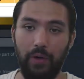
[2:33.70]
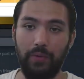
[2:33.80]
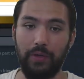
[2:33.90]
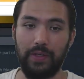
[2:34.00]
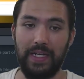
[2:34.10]

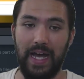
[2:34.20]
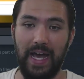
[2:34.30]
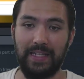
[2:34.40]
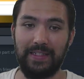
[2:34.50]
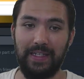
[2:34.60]
we are
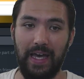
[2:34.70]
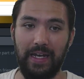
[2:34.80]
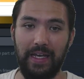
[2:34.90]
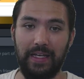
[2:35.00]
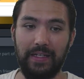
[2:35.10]
not
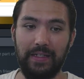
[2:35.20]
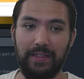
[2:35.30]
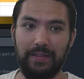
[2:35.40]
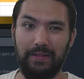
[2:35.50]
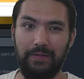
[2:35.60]
getting.
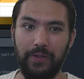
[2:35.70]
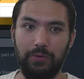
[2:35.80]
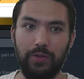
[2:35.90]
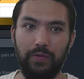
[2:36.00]
Future